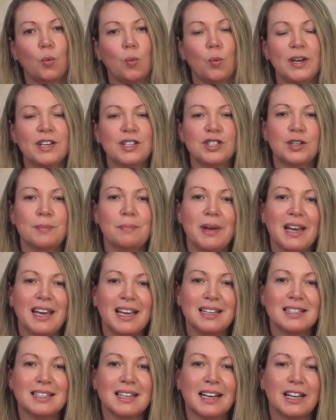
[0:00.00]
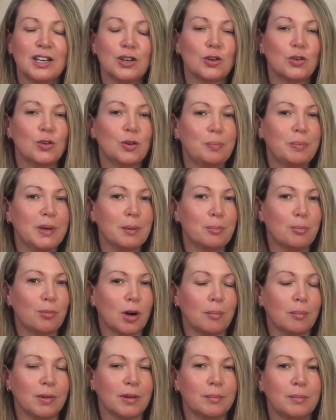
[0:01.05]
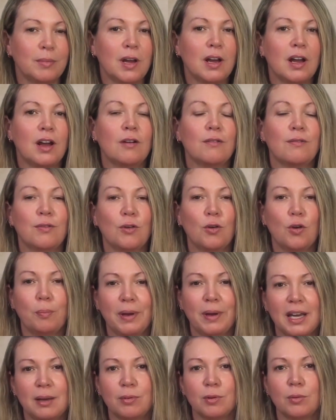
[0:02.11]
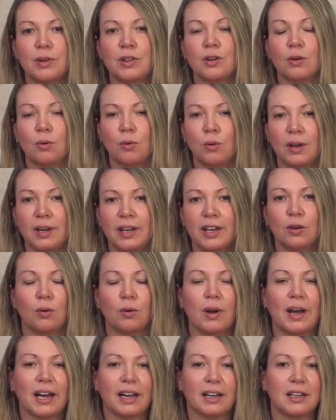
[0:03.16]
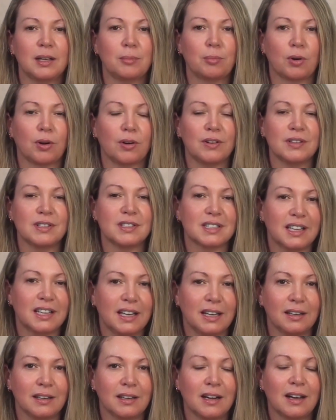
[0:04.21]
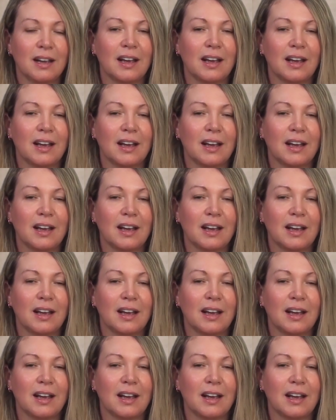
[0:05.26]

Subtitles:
which means that it could be a problem for people with oily or acne-prone skin.